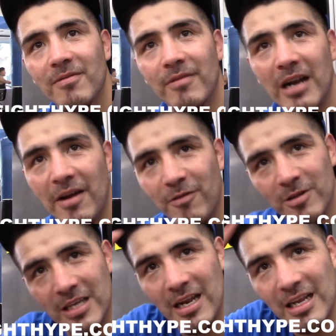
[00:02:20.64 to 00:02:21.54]
when I
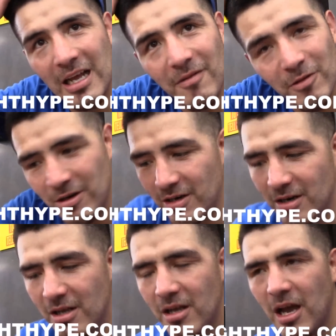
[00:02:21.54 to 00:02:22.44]
first came to California.
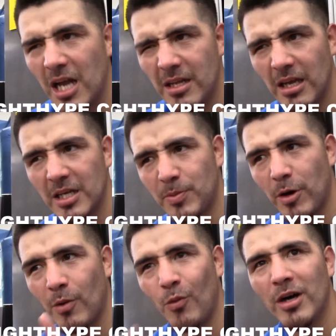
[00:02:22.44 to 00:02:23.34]
Yeah. I think I
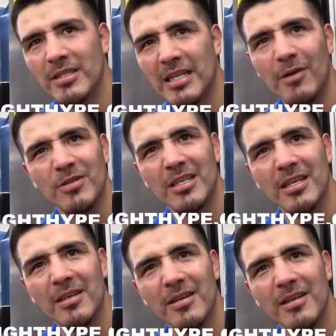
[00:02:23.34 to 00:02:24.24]
sparred once, and that was it.